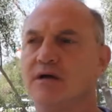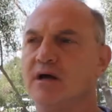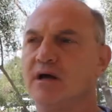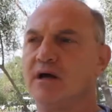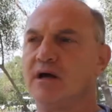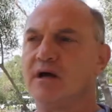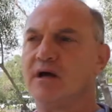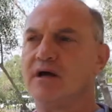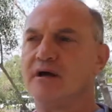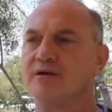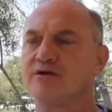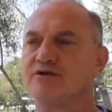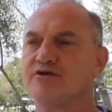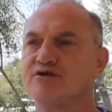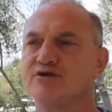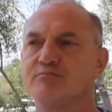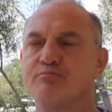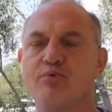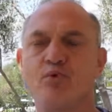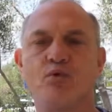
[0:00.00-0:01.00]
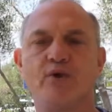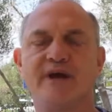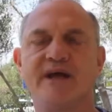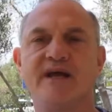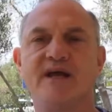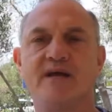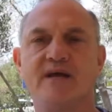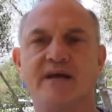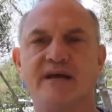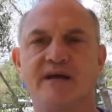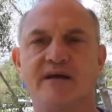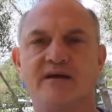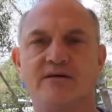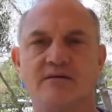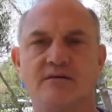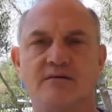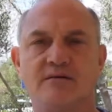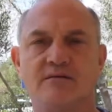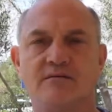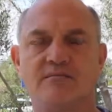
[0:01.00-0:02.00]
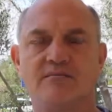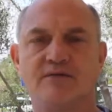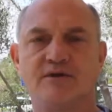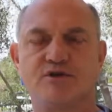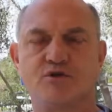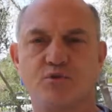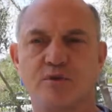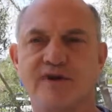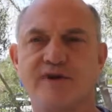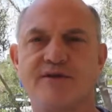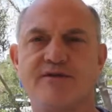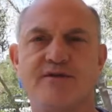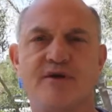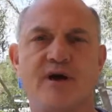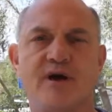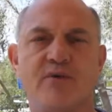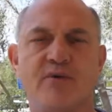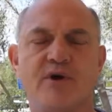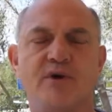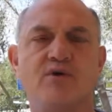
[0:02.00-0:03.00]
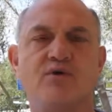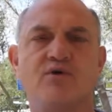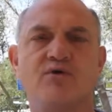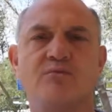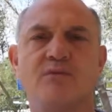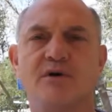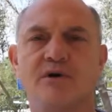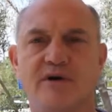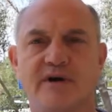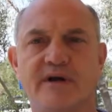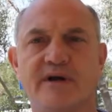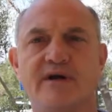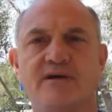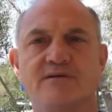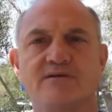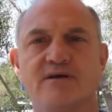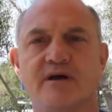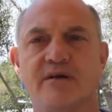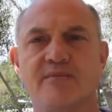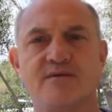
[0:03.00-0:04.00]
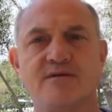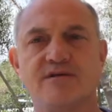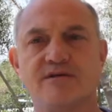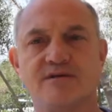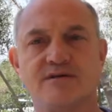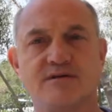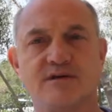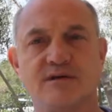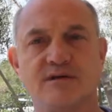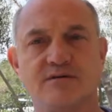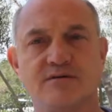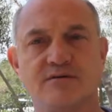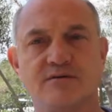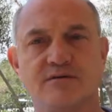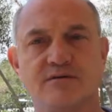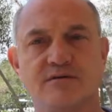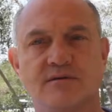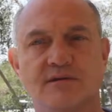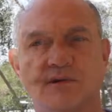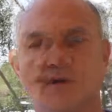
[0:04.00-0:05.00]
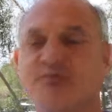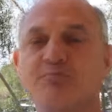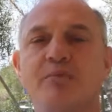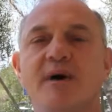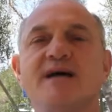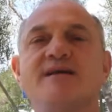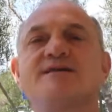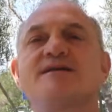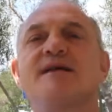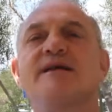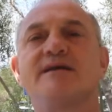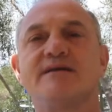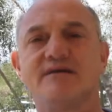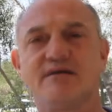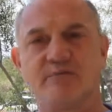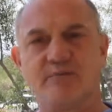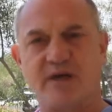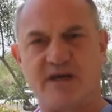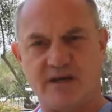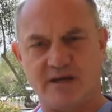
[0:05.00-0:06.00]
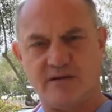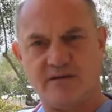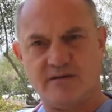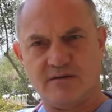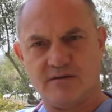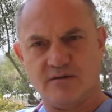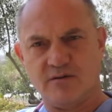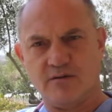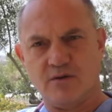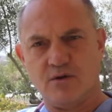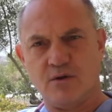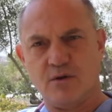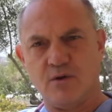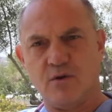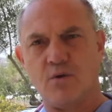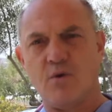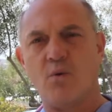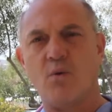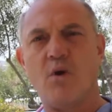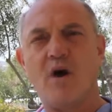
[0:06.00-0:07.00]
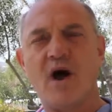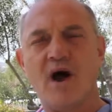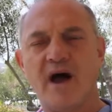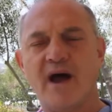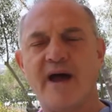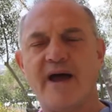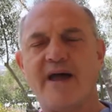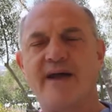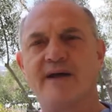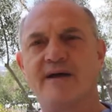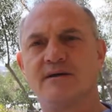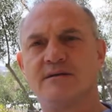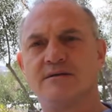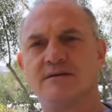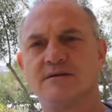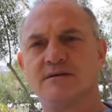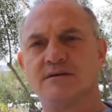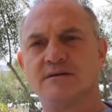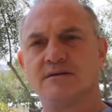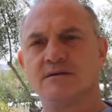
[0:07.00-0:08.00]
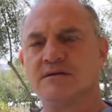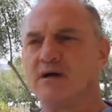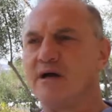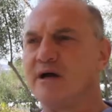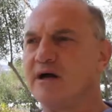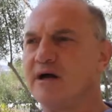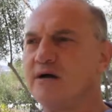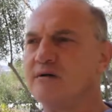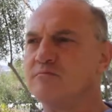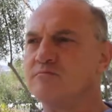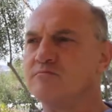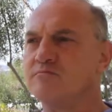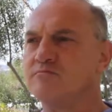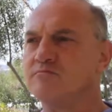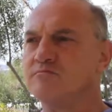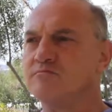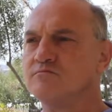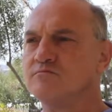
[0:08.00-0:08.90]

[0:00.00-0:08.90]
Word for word: uh, supporting a link between thyroid hormone and Alzheimer's disease. It's puzzling to me why um,